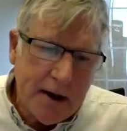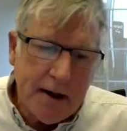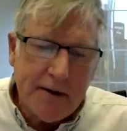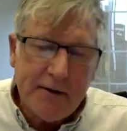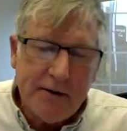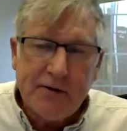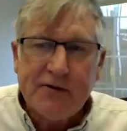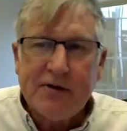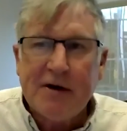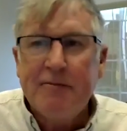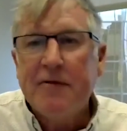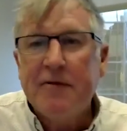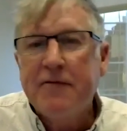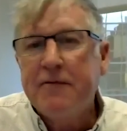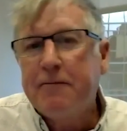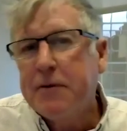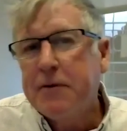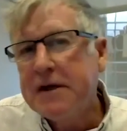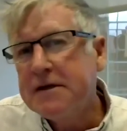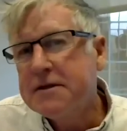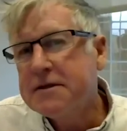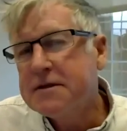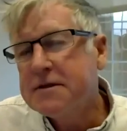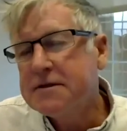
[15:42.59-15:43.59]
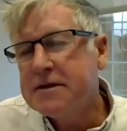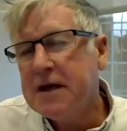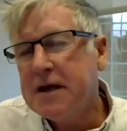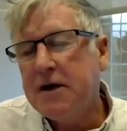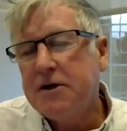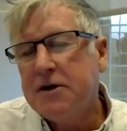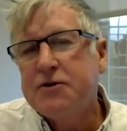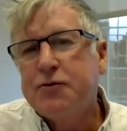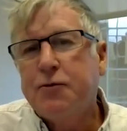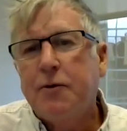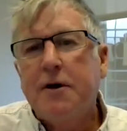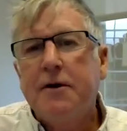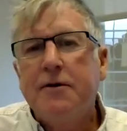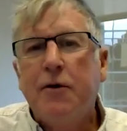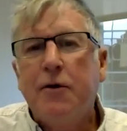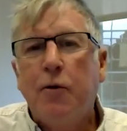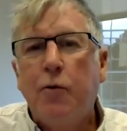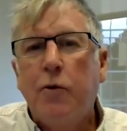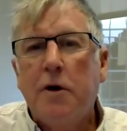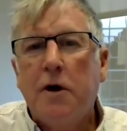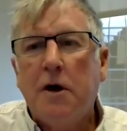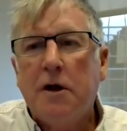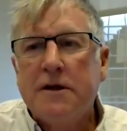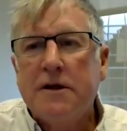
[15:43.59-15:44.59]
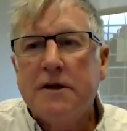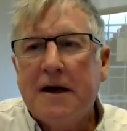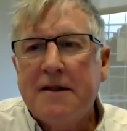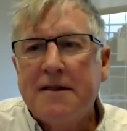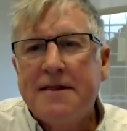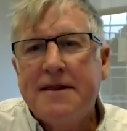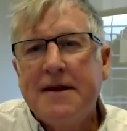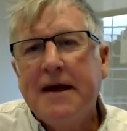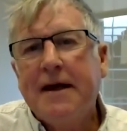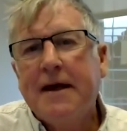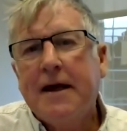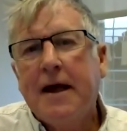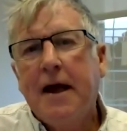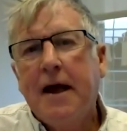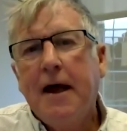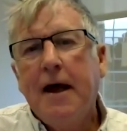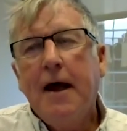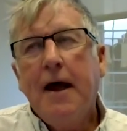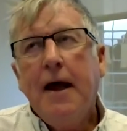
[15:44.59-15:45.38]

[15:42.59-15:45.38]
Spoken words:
and some of the places elsewhere in the world, I think,